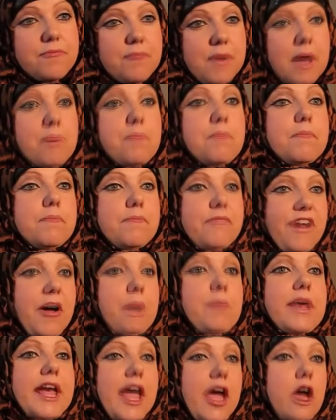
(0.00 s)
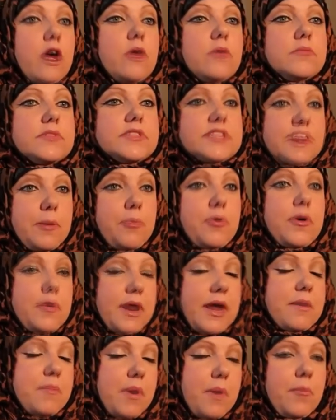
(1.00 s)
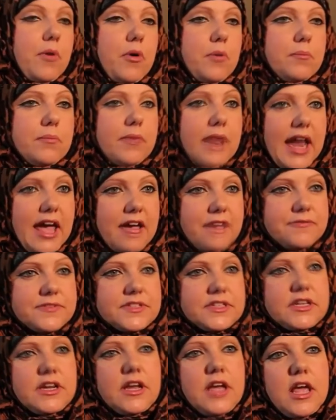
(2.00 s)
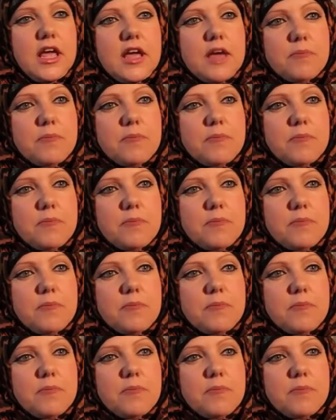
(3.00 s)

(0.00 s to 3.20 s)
my family home separated, like my mum left and